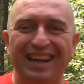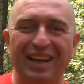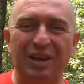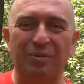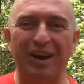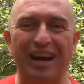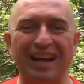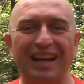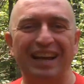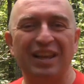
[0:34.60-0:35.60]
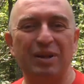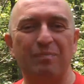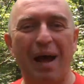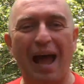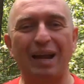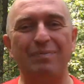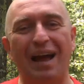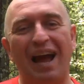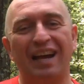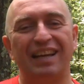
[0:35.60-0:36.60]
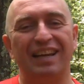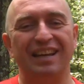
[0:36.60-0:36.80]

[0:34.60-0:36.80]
Anyway, the BacPac